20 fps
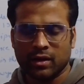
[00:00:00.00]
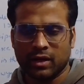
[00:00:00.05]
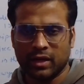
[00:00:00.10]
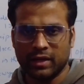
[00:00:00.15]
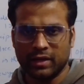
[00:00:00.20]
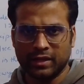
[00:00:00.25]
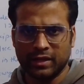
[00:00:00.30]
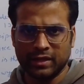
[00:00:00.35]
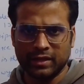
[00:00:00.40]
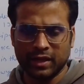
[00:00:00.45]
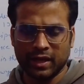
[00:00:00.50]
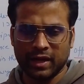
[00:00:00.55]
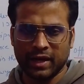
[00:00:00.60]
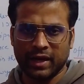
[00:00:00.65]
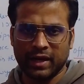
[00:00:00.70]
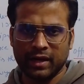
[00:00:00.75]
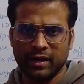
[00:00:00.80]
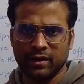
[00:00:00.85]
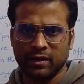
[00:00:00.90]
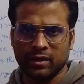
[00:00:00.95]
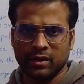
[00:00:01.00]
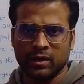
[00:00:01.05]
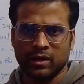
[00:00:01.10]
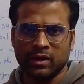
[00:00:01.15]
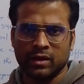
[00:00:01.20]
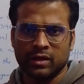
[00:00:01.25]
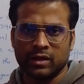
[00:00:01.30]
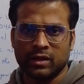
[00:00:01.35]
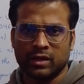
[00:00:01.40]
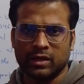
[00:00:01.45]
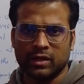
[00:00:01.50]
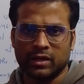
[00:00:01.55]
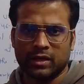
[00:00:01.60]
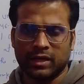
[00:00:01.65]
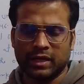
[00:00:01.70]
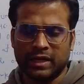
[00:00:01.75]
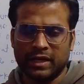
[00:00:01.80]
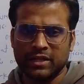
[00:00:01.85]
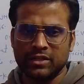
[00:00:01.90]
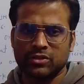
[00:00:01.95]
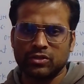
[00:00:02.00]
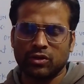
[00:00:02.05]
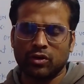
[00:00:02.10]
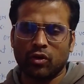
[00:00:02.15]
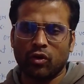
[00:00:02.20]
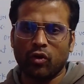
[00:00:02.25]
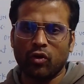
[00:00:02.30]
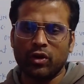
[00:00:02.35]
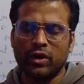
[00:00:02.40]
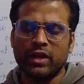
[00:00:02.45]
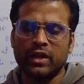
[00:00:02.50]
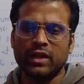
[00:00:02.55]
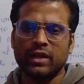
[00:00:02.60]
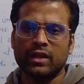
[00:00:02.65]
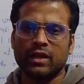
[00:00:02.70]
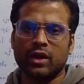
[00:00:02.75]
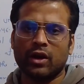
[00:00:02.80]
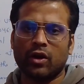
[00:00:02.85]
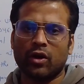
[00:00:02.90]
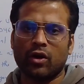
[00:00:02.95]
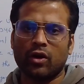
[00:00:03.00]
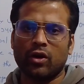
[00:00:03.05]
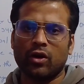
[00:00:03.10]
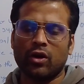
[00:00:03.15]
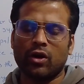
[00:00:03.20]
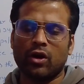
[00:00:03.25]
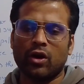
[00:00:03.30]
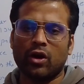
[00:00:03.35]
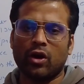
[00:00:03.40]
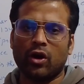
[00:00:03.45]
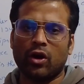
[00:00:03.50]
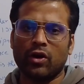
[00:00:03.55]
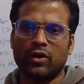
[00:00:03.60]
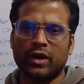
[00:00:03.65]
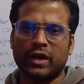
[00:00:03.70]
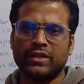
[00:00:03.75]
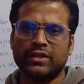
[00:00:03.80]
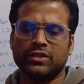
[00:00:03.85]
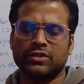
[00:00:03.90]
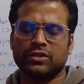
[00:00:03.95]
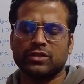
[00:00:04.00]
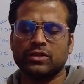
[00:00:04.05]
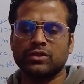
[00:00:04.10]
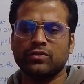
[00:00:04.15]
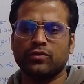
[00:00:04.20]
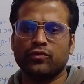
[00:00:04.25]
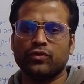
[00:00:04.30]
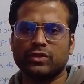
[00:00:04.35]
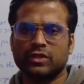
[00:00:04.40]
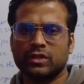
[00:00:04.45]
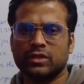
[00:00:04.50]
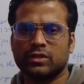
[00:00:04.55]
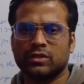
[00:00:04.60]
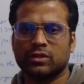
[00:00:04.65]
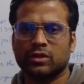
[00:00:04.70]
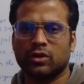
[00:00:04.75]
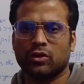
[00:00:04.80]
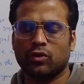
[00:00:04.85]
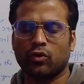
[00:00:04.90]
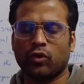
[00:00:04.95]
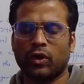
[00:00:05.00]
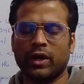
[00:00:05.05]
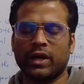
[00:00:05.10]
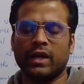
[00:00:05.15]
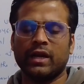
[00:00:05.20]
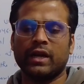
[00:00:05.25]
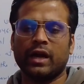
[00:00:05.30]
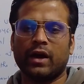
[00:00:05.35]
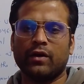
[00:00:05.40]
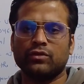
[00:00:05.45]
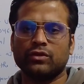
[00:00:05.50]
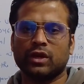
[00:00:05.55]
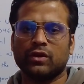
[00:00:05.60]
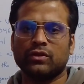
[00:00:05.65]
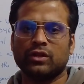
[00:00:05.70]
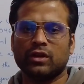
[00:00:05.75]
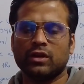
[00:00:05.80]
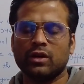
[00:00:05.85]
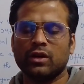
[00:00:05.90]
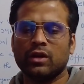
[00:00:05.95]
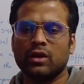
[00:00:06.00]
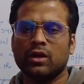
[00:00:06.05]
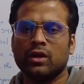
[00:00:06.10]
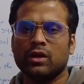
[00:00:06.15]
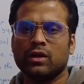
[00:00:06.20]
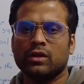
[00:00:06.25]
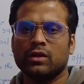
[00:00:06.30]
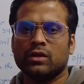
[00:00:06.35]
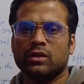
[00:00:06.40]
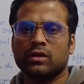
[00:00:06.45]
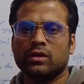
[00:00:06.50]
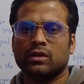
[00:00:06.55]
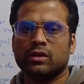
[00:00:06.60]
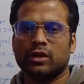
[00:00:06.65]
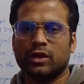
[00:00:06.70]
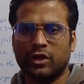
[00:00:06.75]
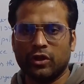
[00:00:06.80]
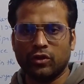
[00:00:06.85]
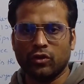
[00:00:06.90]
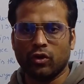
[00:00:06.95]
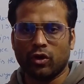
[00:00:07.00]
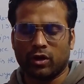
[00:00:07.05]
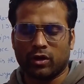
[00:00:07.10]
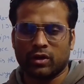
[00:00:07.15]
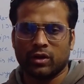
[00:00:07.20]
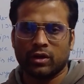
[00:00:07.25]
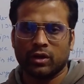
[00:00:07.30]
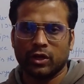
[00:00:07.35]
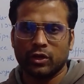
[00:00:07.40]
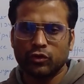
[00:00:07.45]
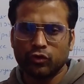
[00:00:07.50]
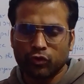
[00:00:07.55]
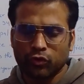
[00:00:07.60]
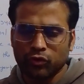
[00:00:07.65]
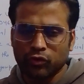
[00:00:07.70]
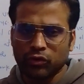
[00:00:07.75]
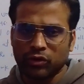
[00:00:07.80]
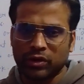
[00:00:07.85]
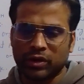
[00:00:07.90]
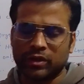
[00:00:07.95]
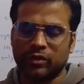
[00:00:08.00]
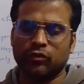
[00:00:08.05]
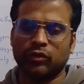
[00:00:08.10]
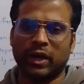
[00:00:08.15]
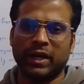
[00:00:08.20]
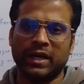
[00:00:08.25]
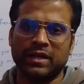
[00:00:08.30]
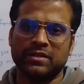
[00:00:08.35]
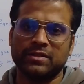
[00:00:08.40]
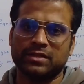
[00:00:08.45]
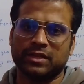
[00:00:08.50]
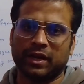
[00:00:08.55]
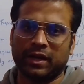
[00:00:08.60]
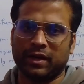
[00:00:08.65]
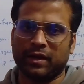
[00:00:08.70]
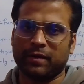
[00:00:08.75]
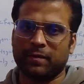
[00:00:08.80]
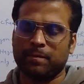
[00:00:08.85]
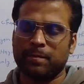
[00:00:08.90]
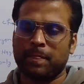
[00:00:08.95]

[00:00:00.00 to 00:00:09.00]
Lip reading: in Netherlands. It is the only organization which is located outside the New York, United States.